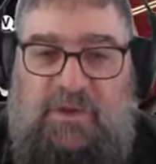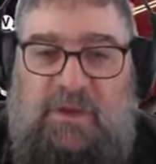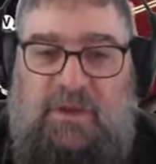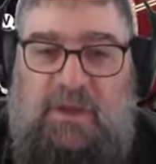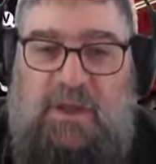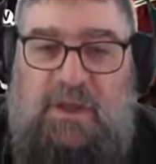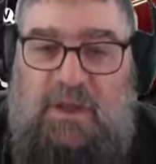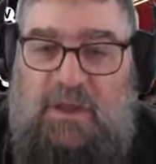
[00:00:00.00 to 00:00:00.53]

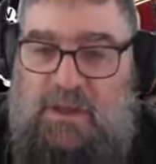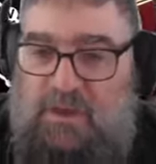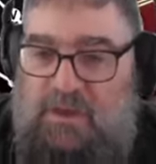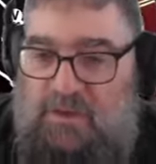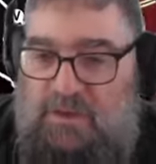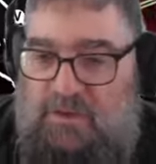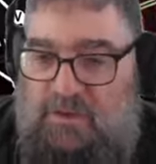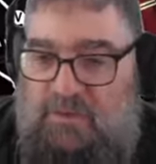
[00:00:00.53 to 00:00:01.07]

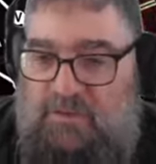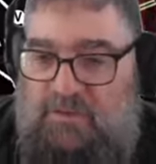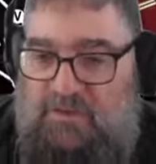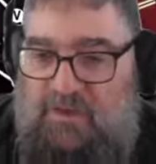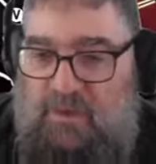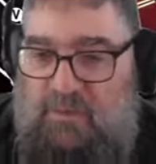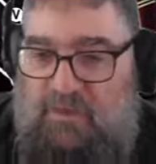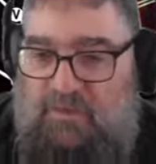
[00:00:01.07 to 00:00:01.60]
Because
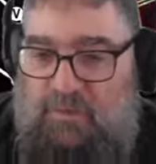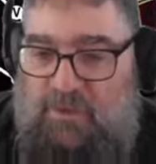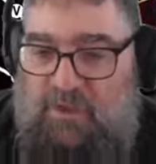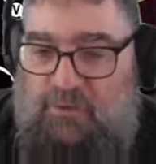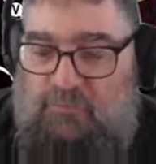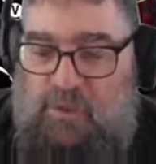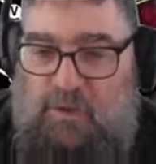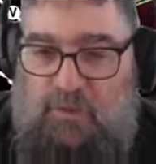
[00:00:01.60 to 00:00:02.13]
that means we
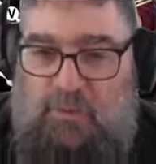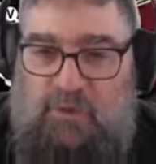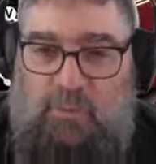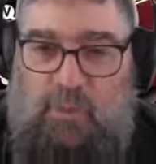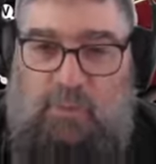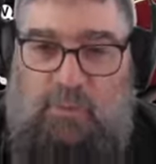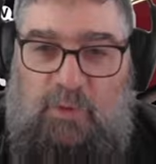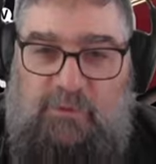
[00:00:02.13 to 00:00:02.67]
can run on
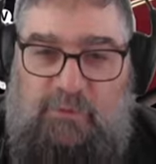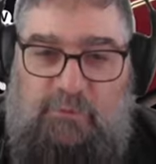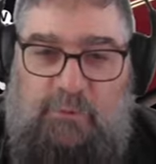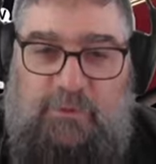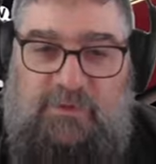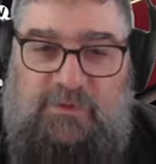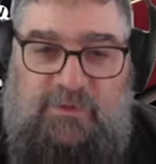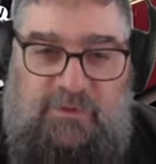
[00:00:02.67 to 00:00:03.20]
more modern
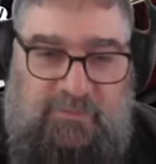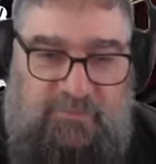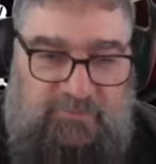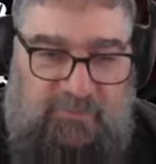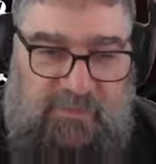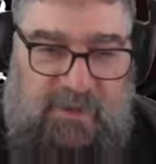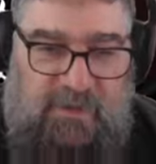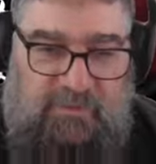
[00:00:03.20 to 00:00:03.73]
routes.
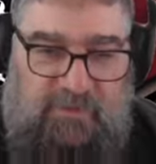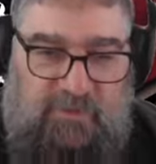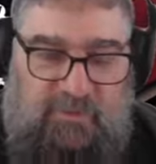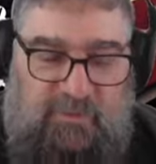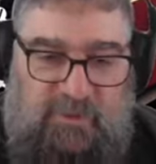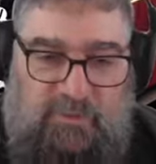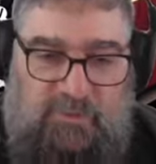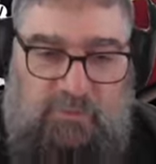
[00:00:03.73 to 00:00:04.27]
It just
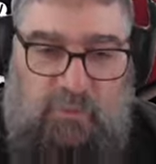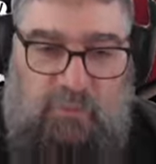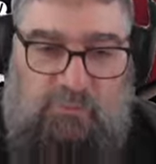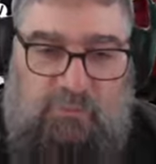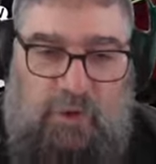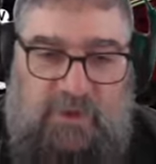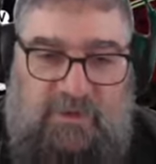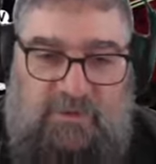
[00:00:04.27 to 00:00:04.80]
feels more
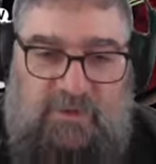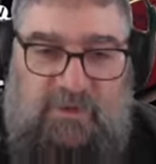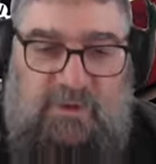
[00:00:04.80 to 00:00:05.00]
bright.